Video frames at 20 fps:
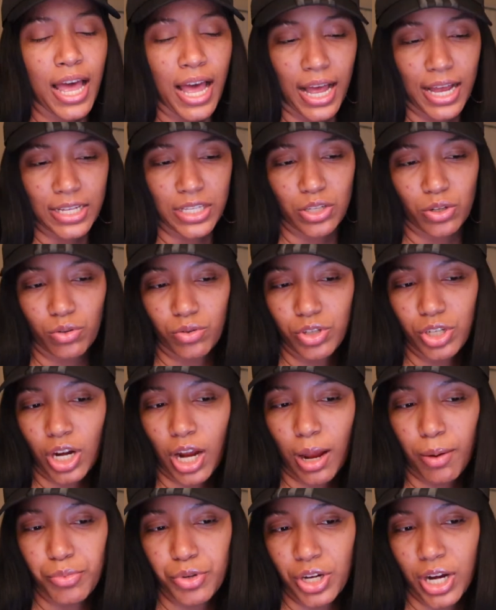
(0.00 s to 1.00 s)
I told y'all
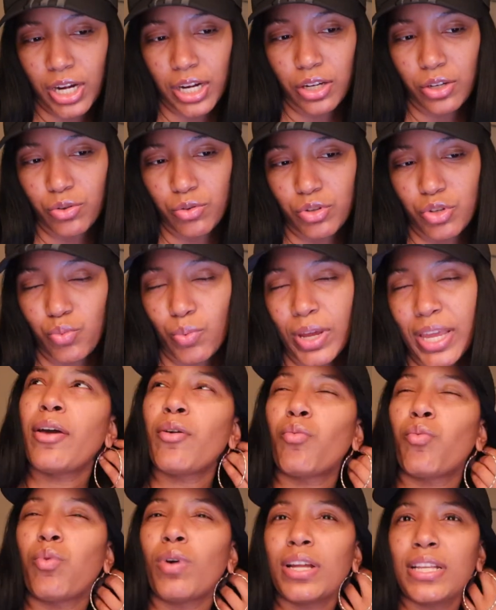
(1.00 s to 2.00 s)
I'm trying to lose weight. I'm at
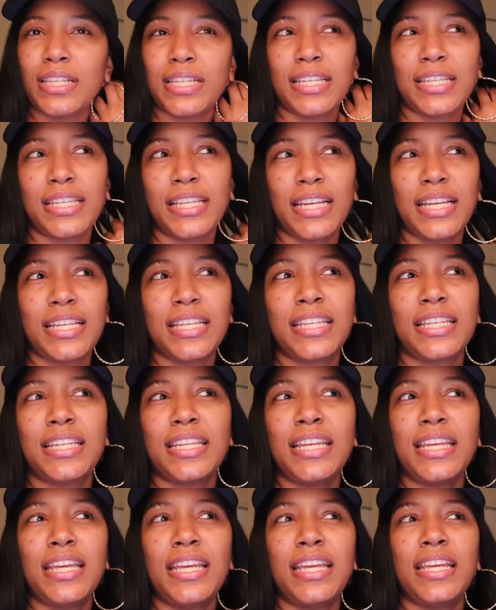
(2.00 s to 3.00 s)
one
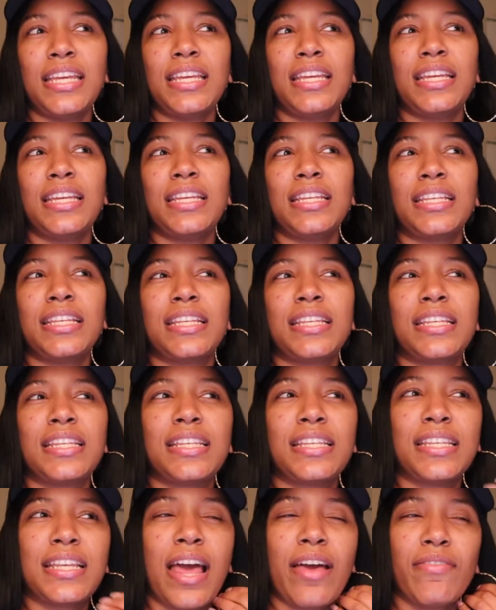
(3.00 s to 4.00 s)

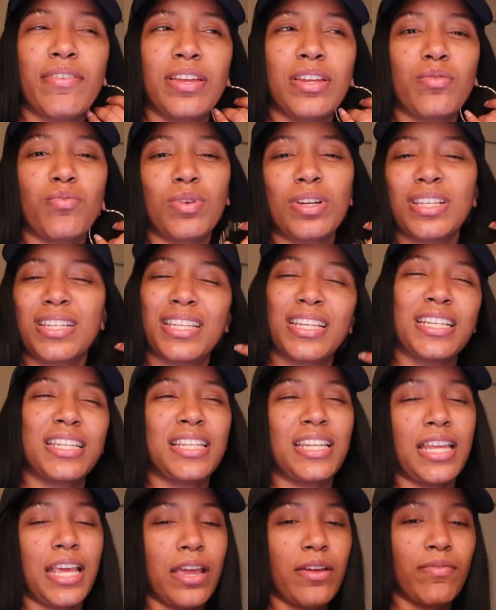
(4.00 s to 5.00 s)
sixty-seven, one
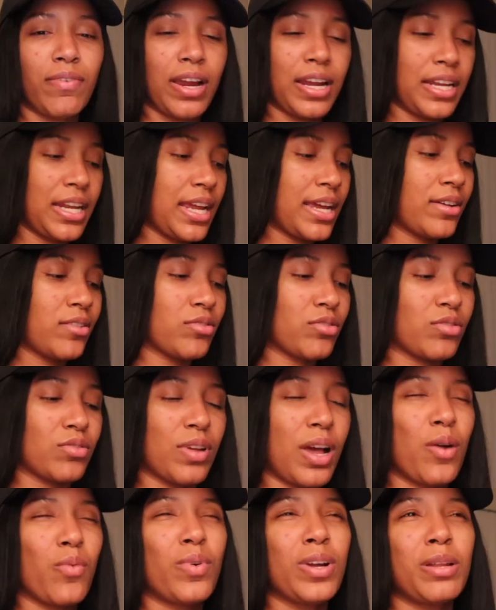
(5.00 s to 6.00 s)
sixty-eight right now, so
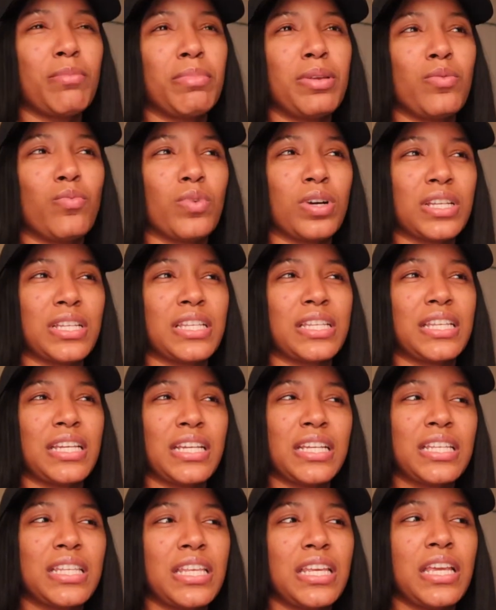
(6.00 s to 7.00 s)
I want to be one
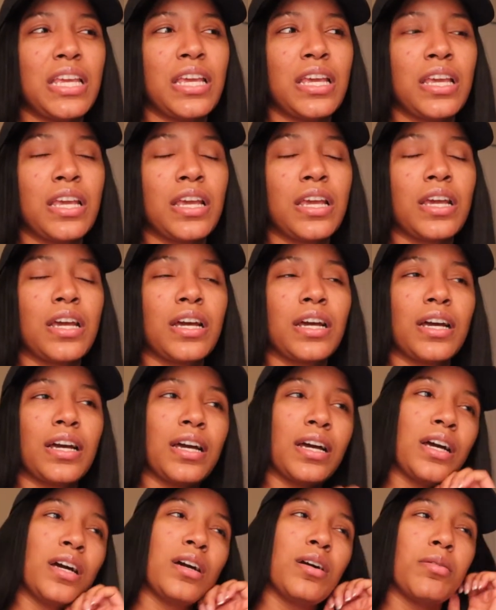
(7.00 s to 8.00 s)
sixty.
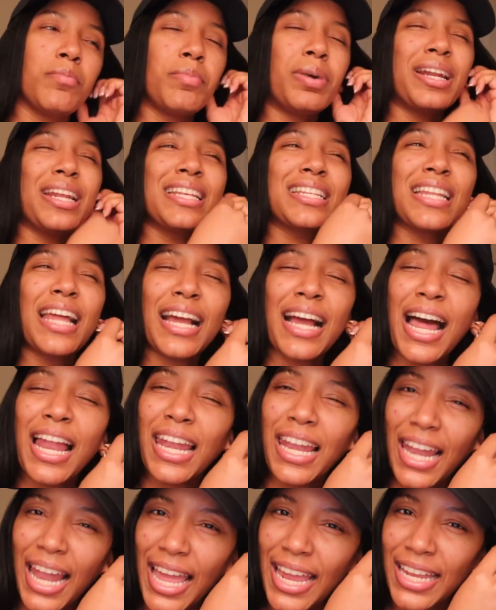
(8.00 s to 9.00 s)
But it's like I
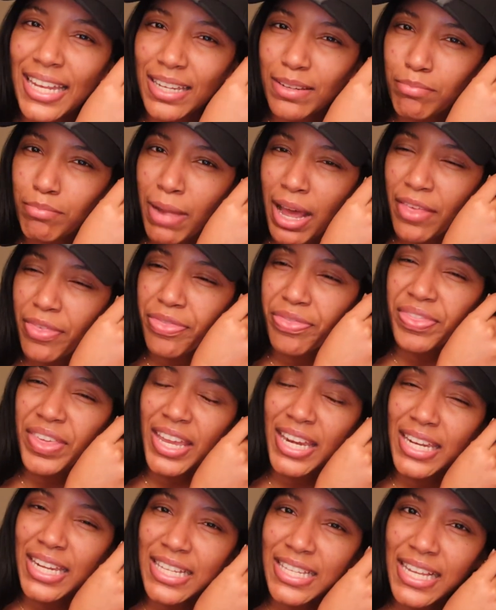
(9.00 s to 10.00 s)
like my
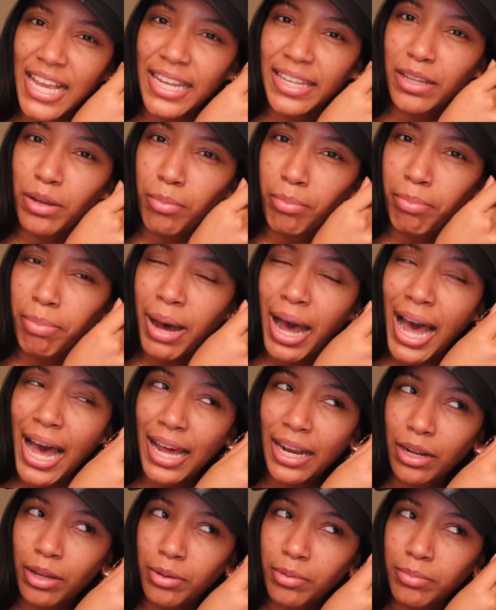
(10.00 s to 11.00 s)
thickness at the
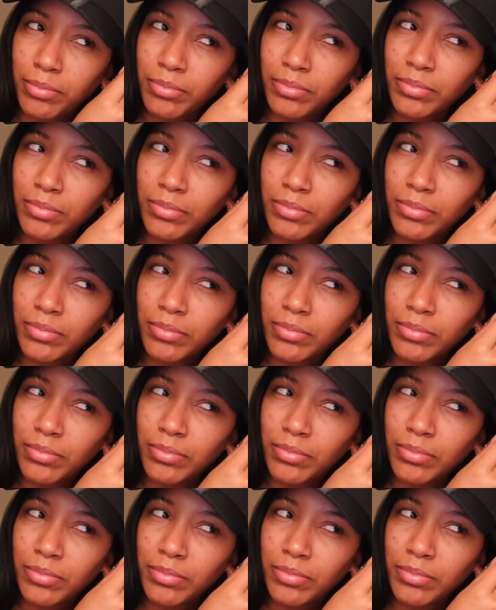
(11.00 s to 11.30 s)
bottom.